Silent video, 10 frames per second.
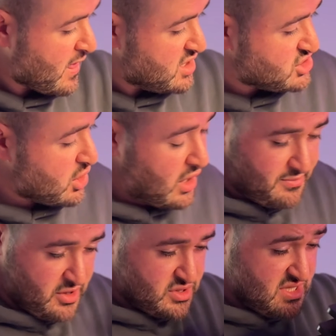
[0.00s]
So I'm
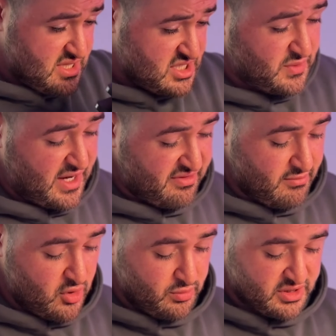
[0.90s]
using this one at the
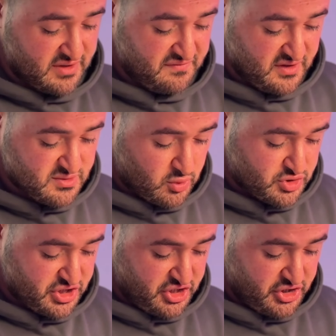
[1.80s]
moment. It feels more
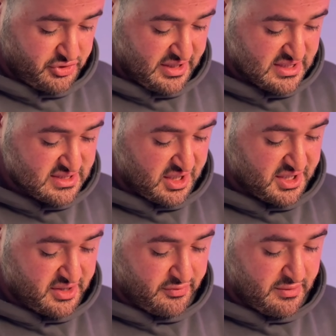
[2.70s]
secure and it's not
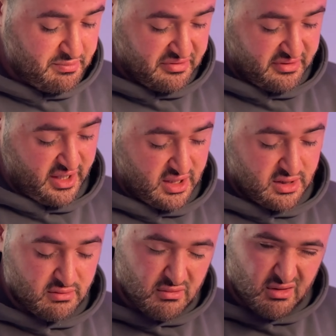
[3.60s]
gonna rip the
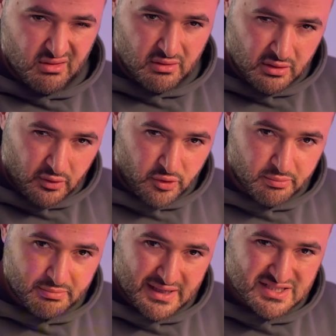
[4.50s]
lower
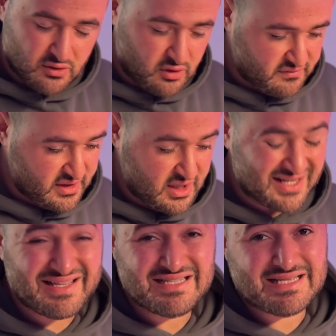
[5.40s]
bezel of it.
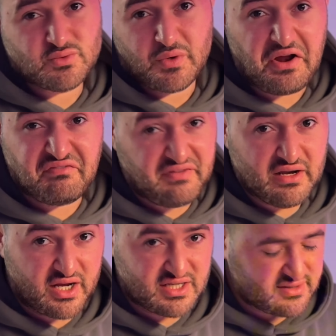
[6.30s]
At least that's what I feel
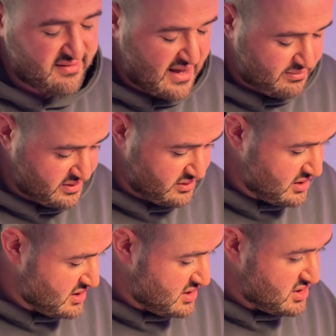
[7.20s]
like is gonna happen.